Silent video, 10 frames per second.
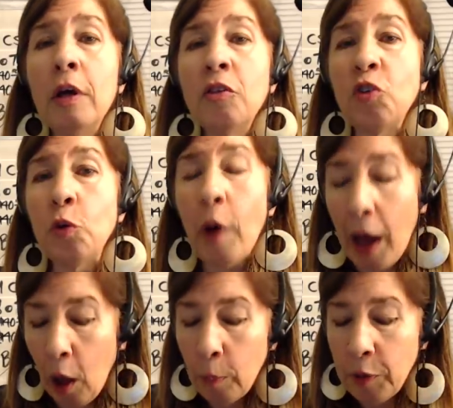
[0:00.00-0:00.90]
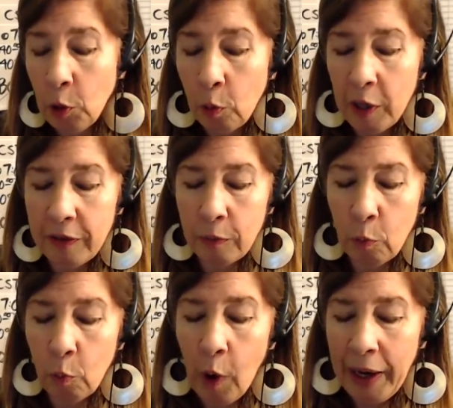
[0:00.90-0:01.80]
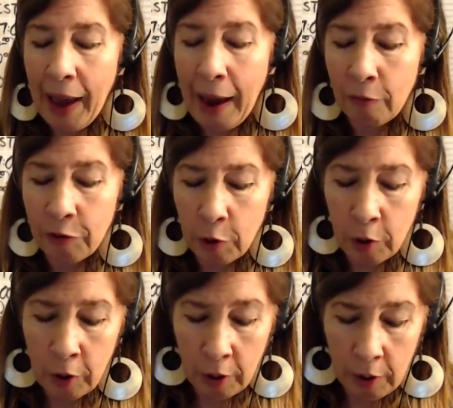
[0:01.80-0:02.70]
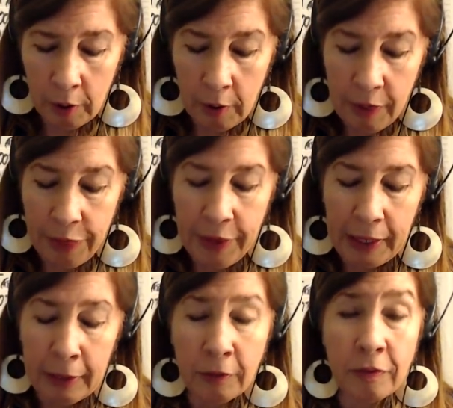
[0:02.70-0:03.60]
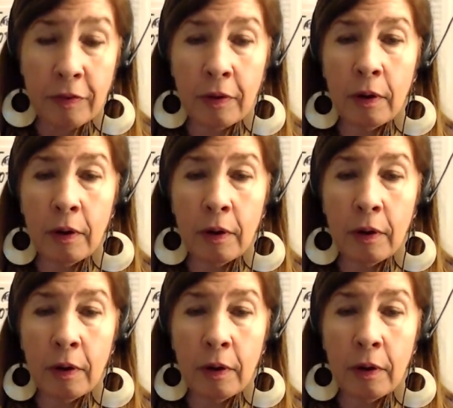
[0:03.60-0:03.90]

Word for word: to help you with whatever things